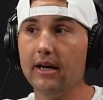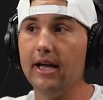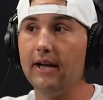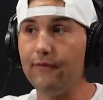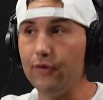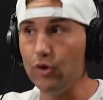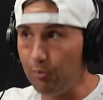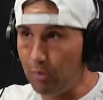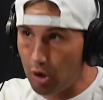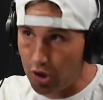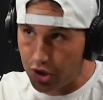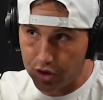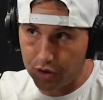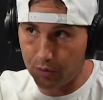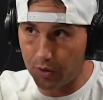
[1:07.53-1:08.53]
If you
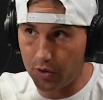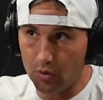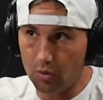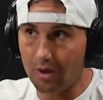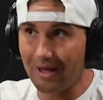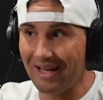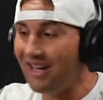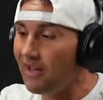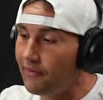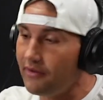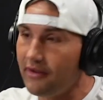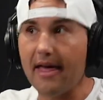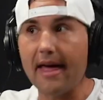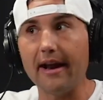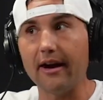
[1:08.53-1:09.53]
push through, it gives
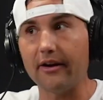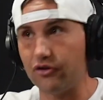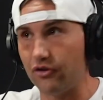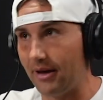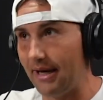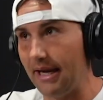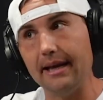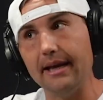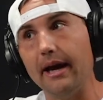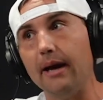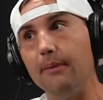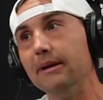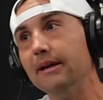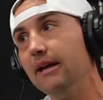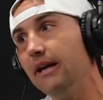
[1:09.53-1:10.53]
you that extra giddy up.